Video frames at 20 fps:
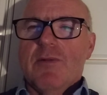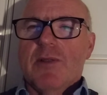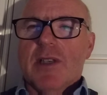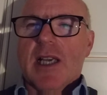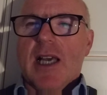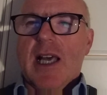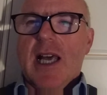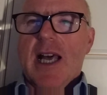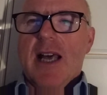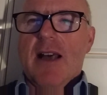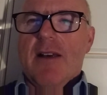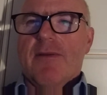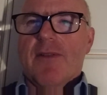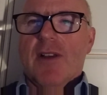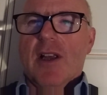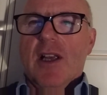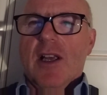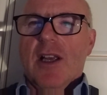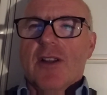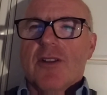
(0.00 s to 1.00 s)
would have
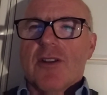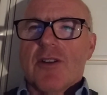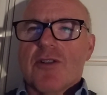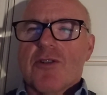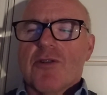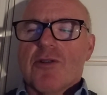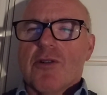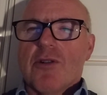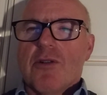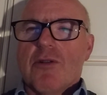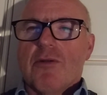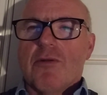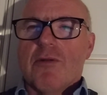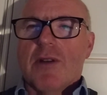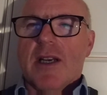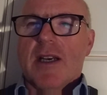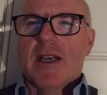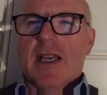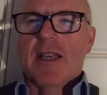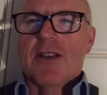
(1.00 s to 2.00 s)
the
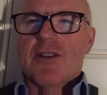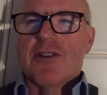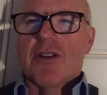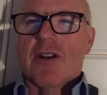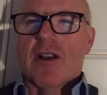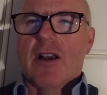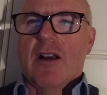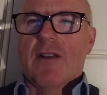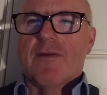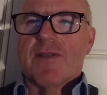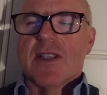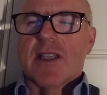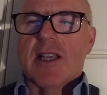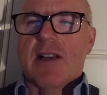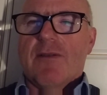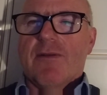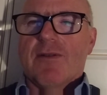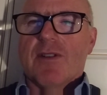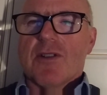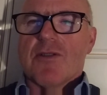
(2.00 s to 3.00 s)
true nature of
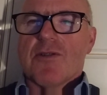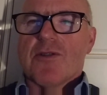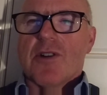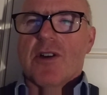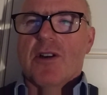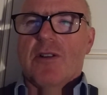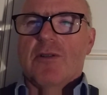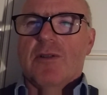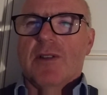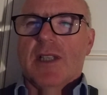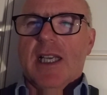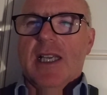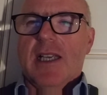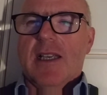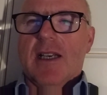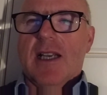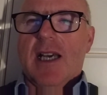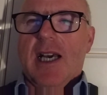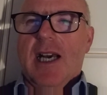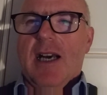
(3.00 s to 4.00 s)
self control
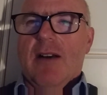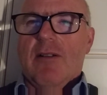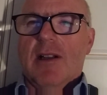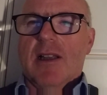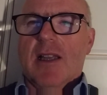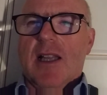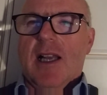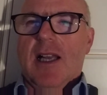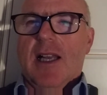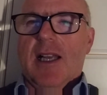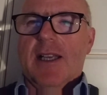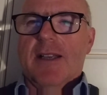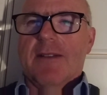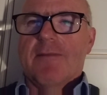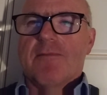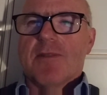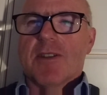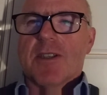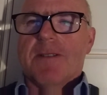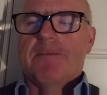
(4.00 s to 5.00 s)
in our
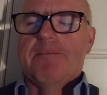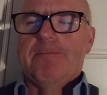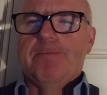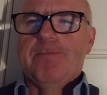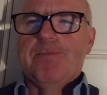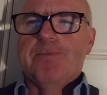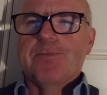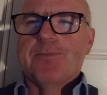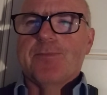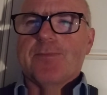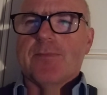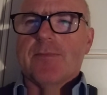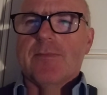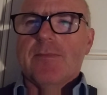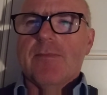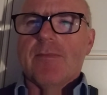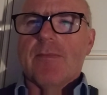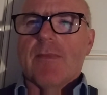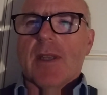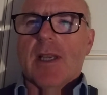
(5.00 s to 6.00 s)
lives.
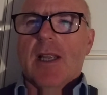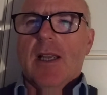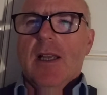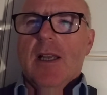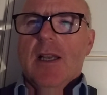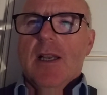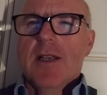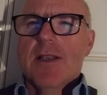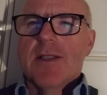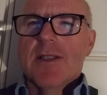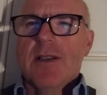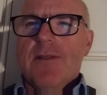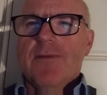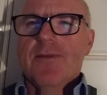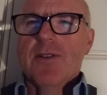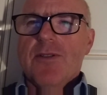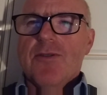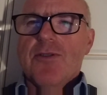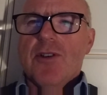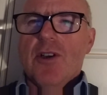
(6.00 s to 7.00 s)
Self
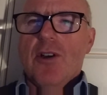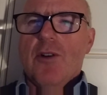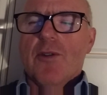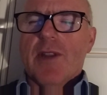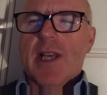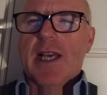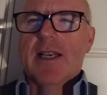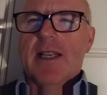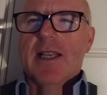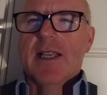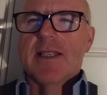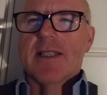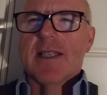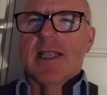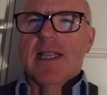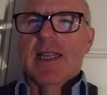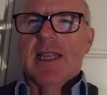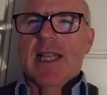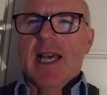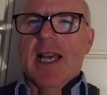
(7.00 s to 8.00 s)
control, then, is
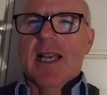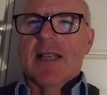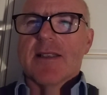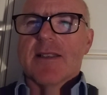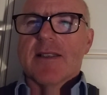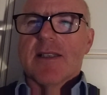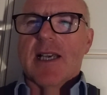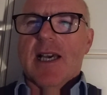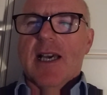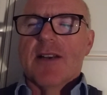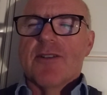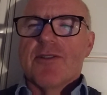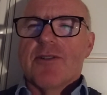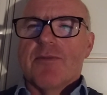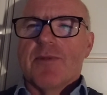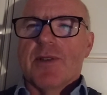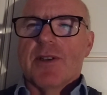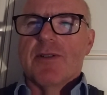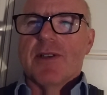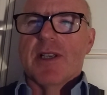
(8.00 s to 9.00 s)
the last
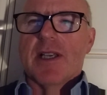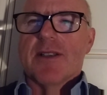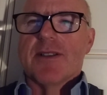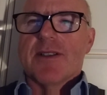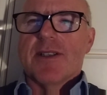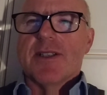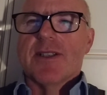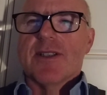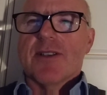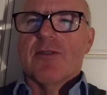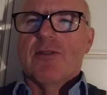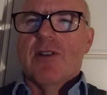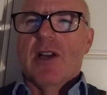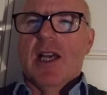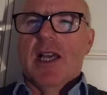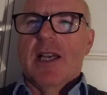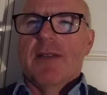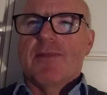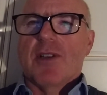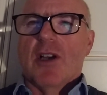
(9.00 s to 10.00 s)
attribute as
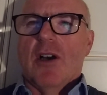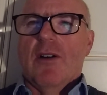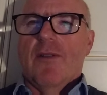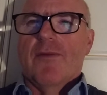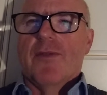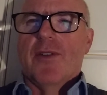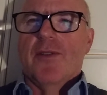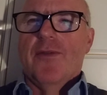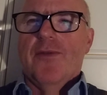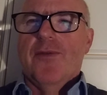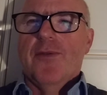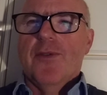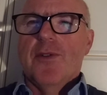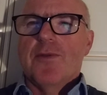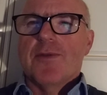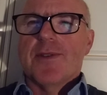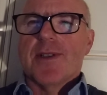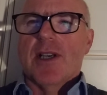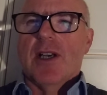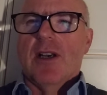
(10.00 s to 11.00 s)
described of the
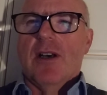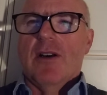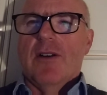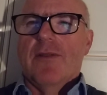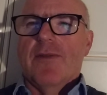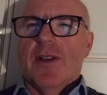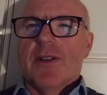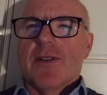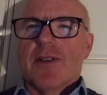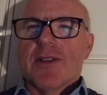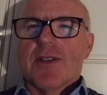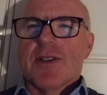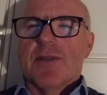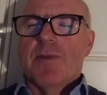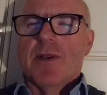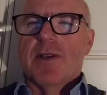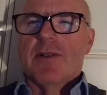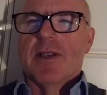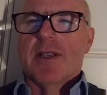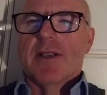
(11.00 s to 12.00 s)
fruit of the
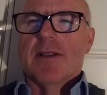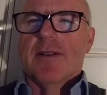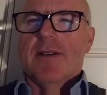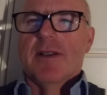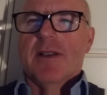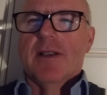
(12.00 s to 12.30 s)
Spirit.